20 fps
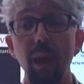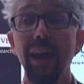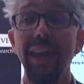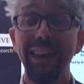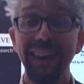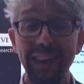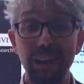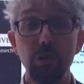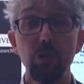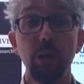
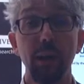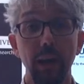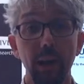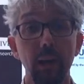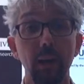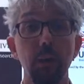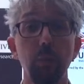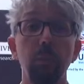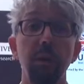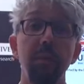In each
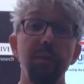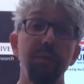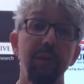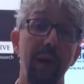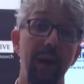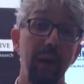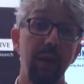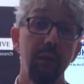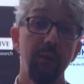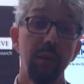case
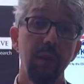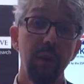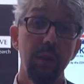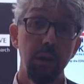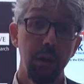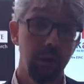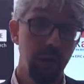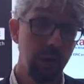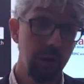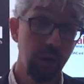we've had
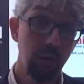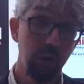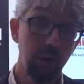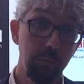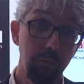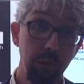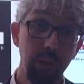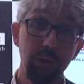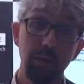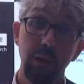
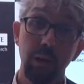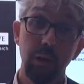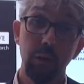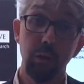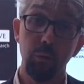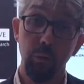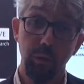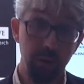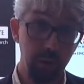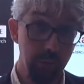stakeholder
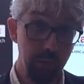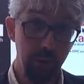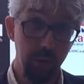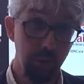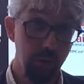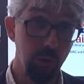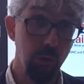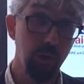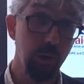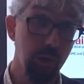meetings with
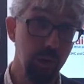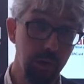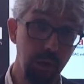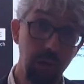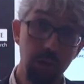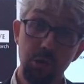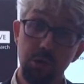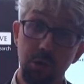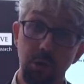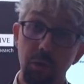community
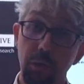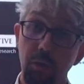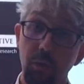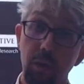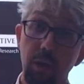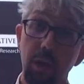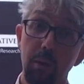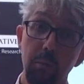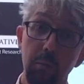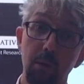organisations
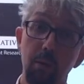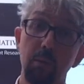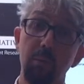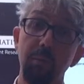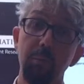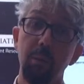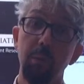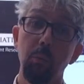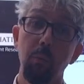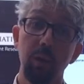in the neighbourhoods
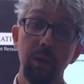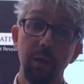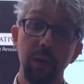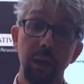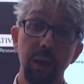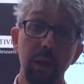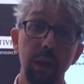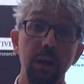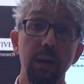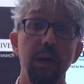we've been
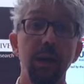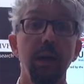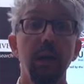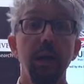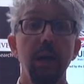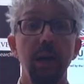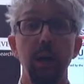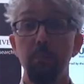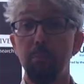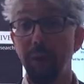working,
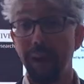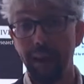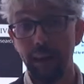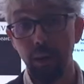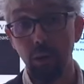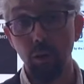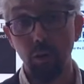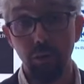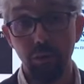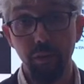and
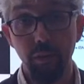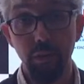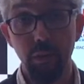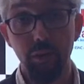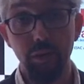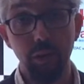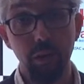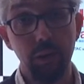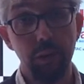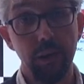planning
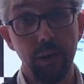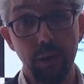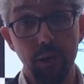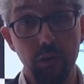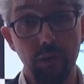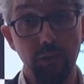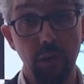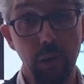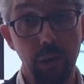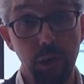authorities in
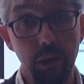each of the